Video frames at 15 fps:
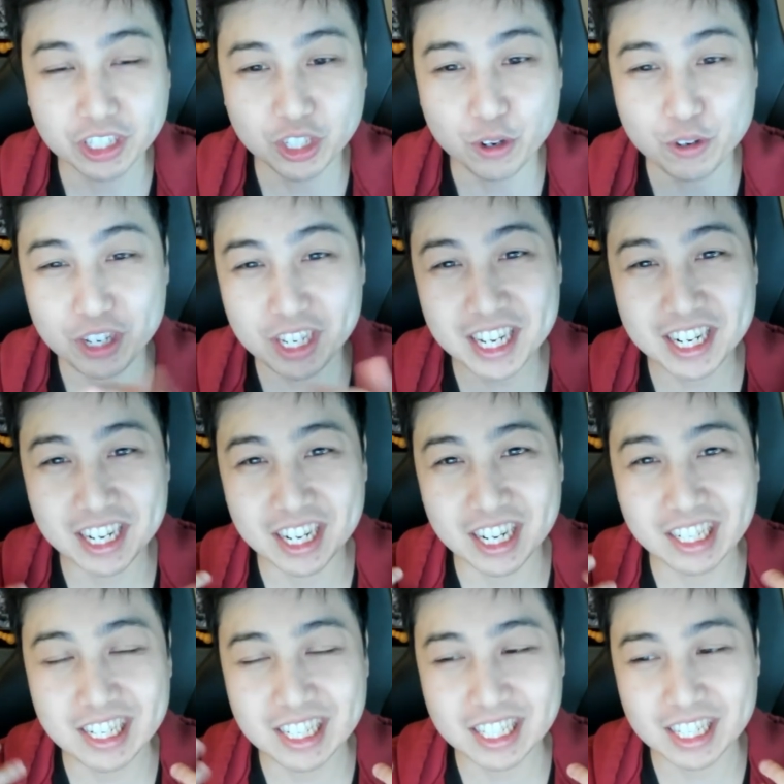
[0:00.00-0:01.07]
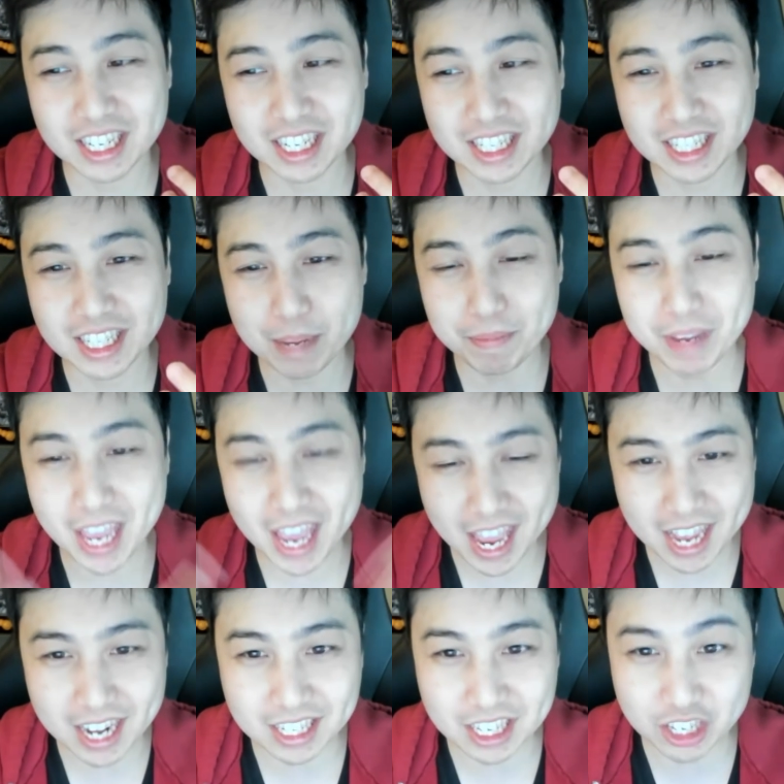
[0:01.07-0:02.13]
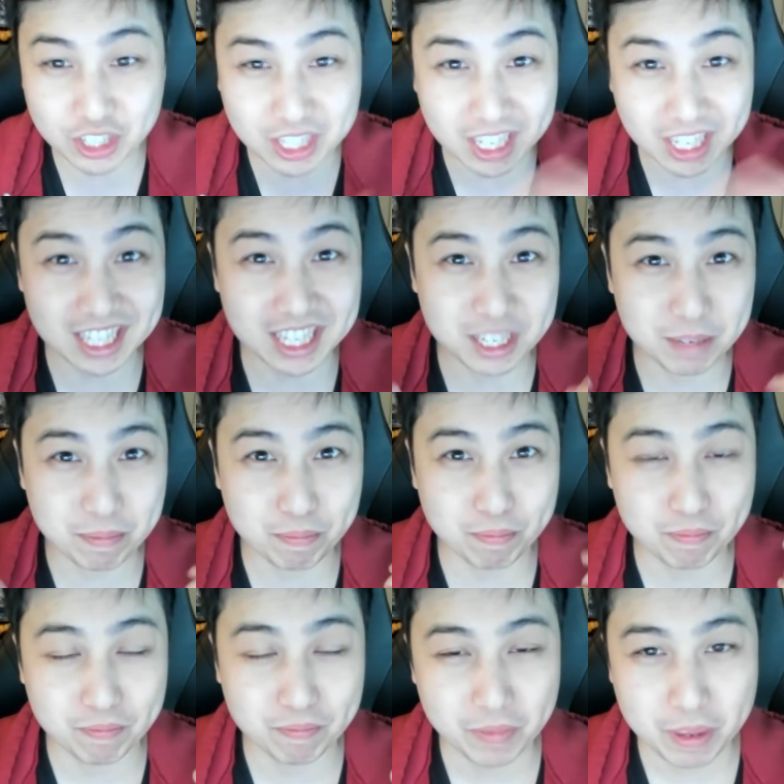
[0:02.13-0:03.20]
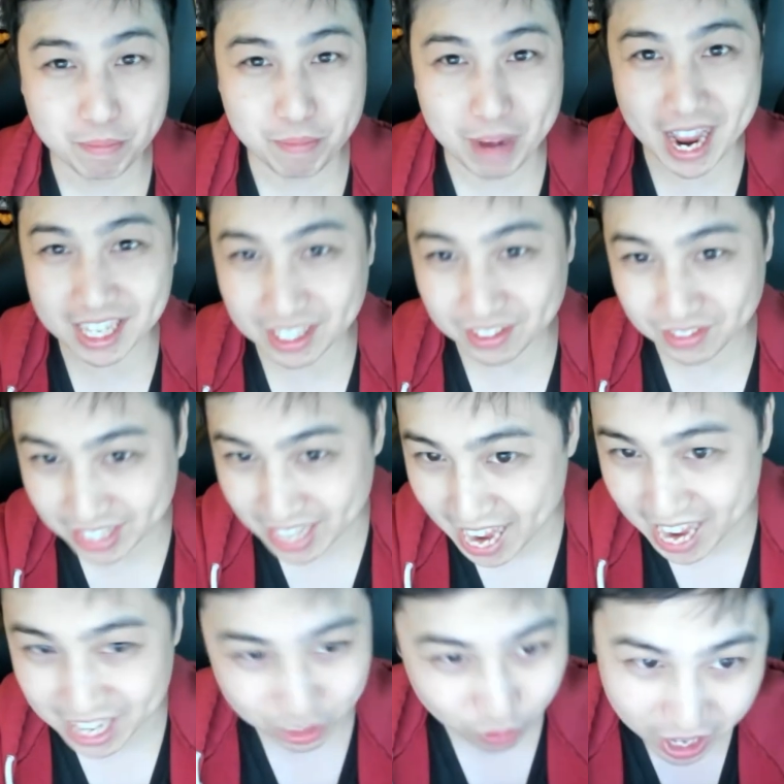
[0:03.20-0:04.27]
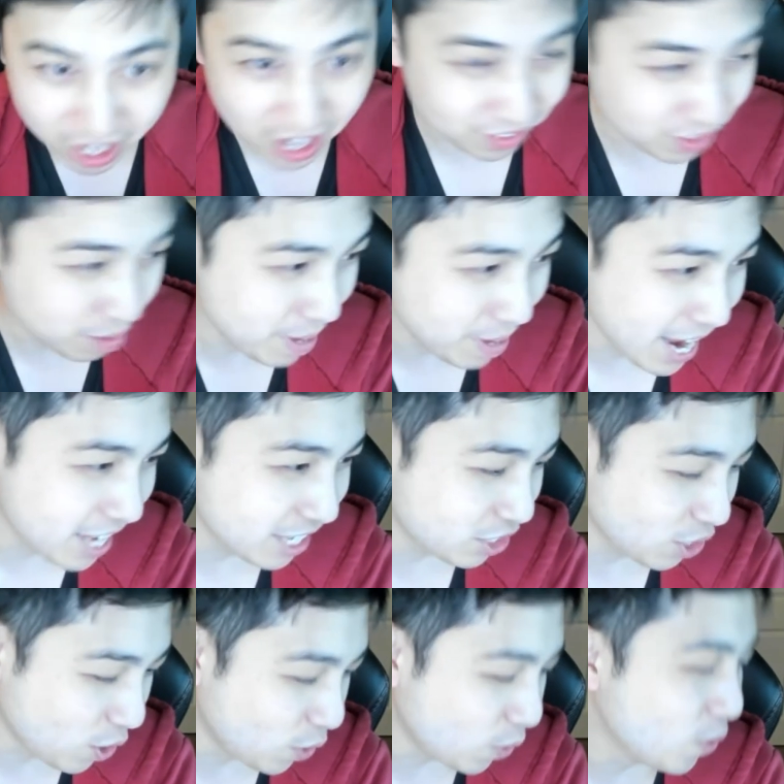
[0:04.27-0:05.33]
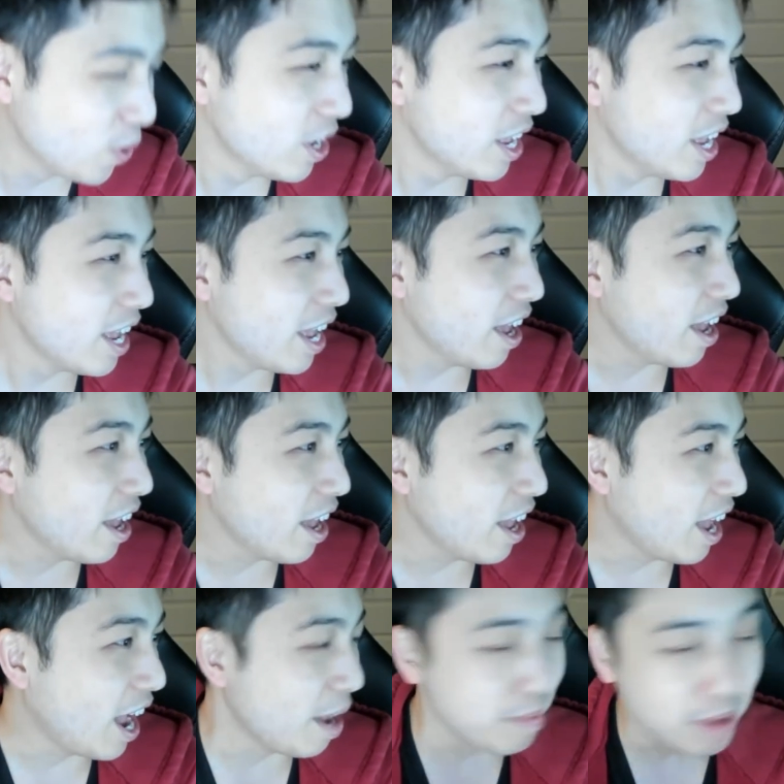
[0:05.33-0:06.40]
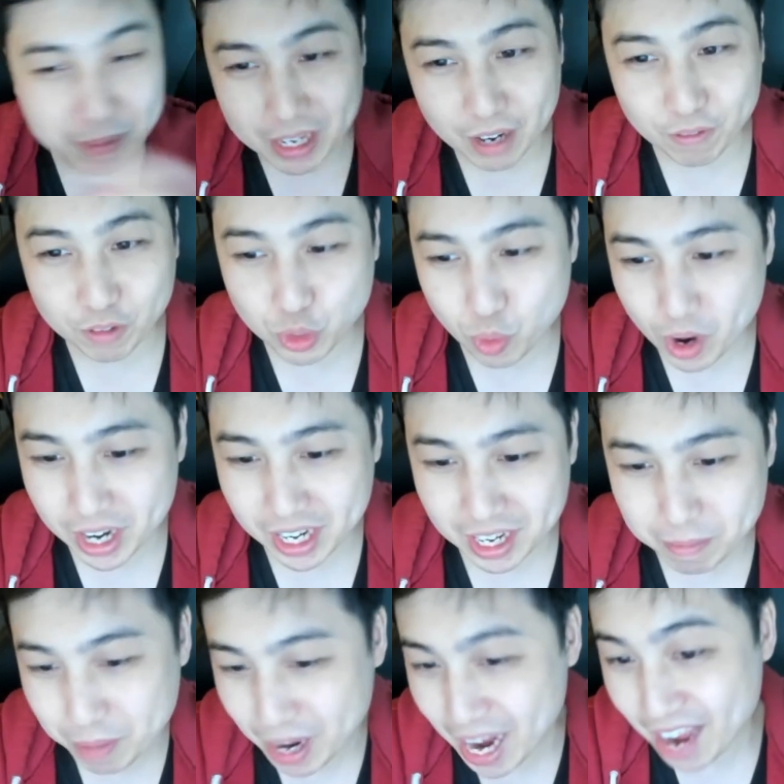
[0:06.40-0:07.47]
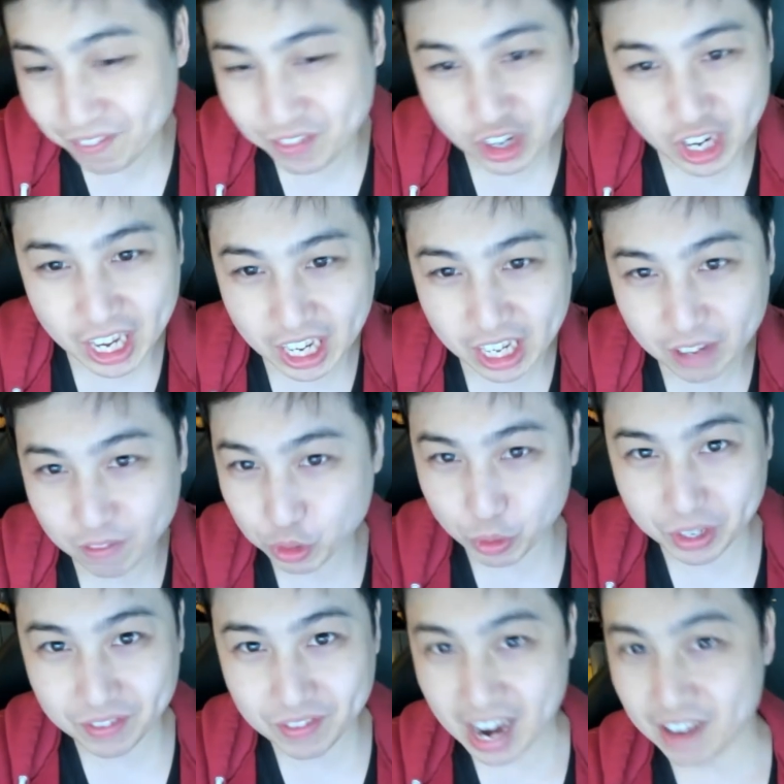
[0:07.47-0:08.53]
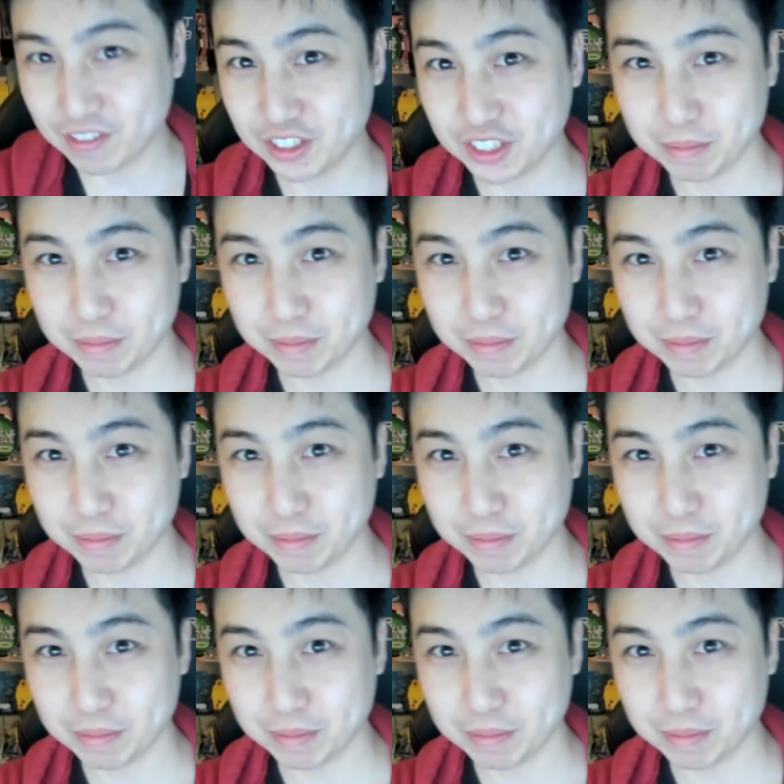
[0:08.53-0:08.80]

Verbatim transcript: So you get a, at least a step ahead since you these passive stats right off the bat. So I may be level 20, but I feel like a level 25 or